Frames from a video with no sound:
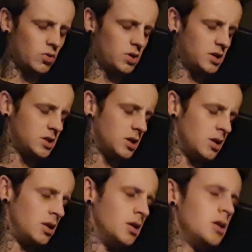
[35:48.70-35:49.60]
So it is
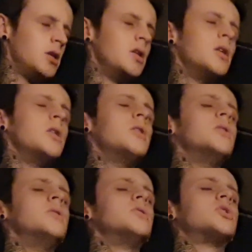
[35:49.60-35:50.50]
done.
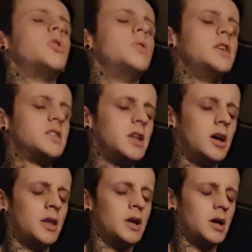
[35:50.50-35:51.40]
So it
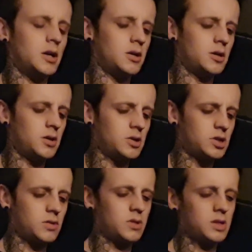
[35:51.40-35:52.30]
is done.
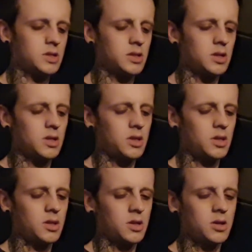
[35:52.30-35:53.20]
So it is
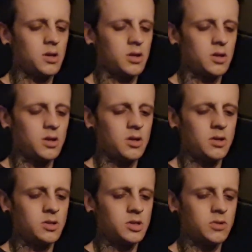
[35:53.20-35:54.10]

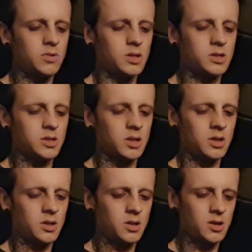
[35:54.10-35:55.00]
done. So it is
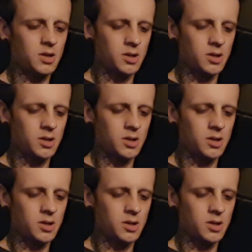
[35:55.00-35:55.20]
done.